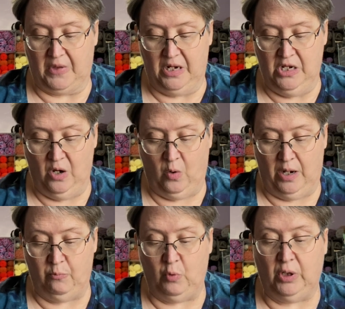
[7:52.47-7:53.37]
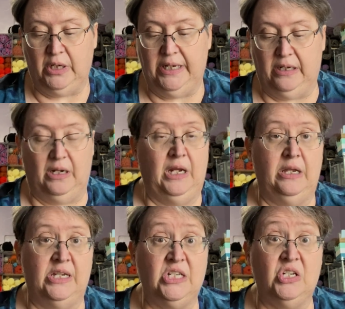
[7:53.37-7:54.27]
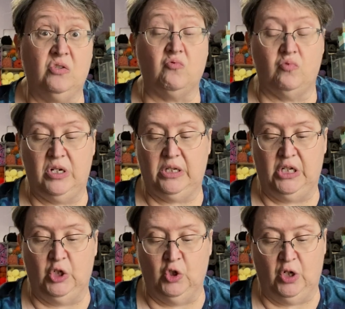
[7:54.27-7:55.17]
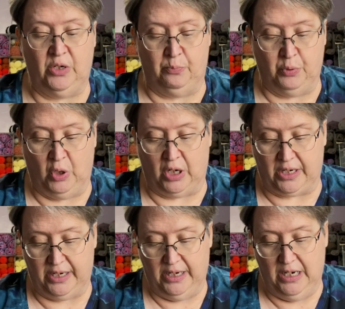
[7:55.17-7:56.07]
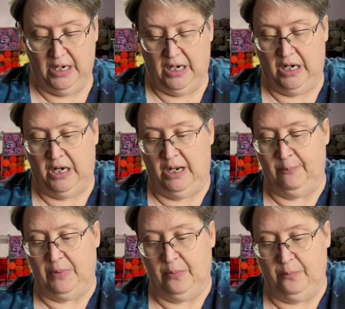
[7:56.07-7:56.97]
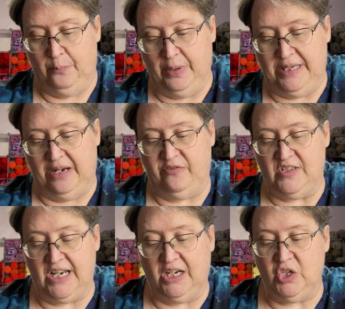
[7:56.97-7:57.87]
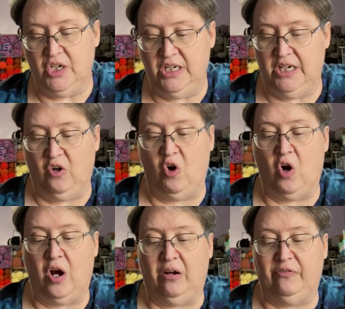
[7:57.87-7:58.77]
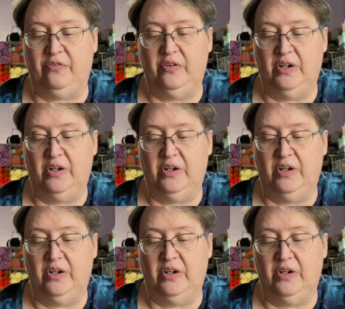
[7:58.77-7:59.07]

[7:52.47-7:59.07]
you know, this is a really good book. But they've sectioned it off.